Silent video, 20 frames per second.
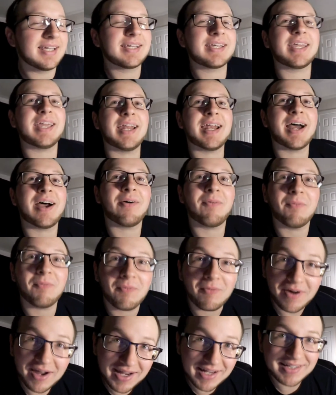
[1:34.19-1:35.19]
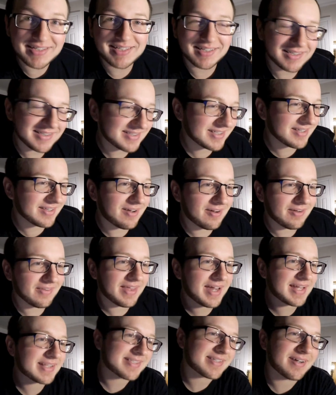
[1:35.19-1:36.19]
Cannot wait until all
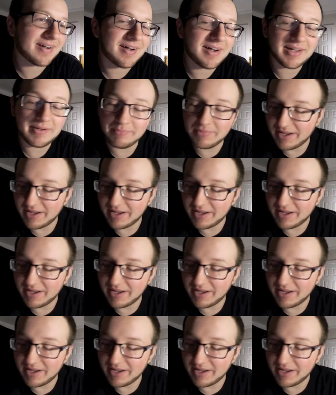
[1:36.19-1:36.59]
that's gone.